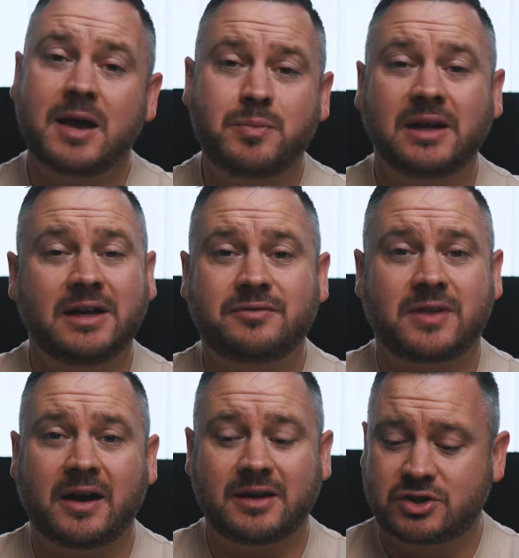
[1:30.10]
I believe
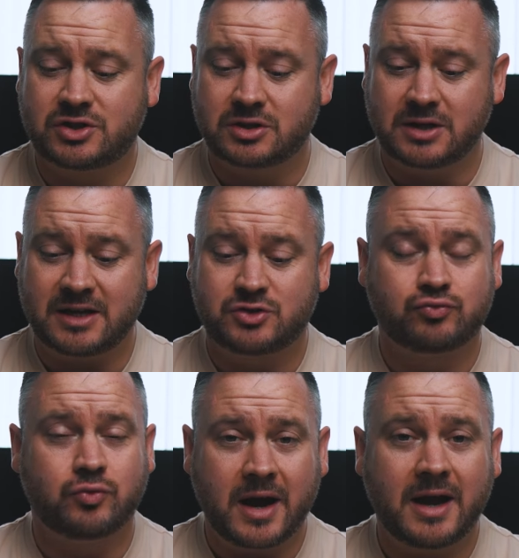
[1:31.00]
that it's
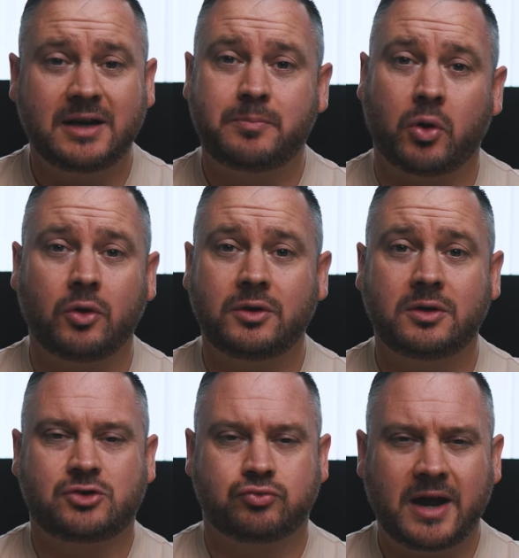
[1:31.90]

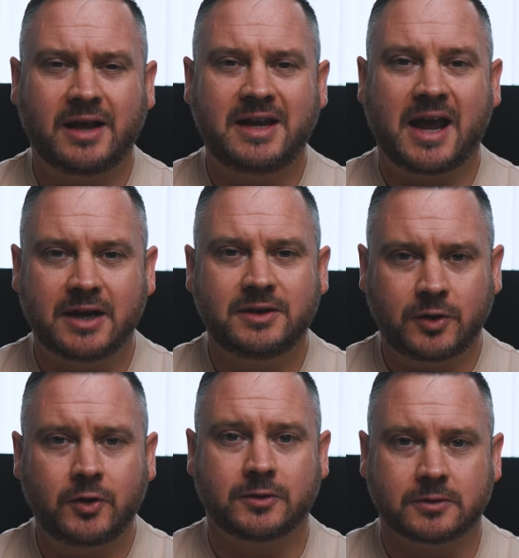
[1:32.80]
really
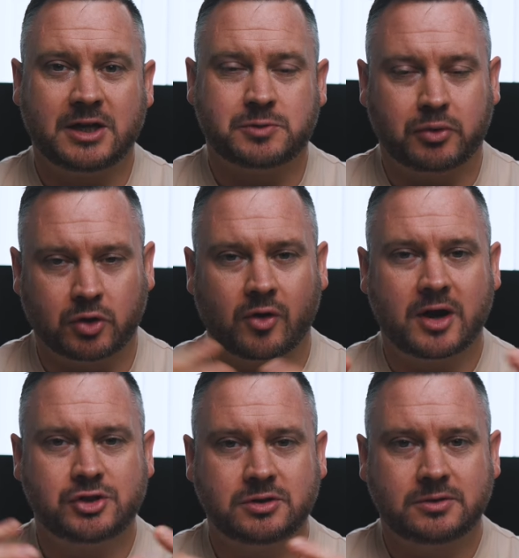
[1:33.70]
hindering its
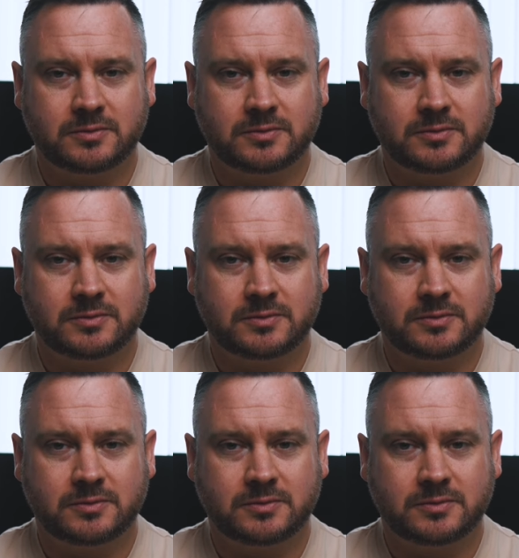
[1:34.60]
progression.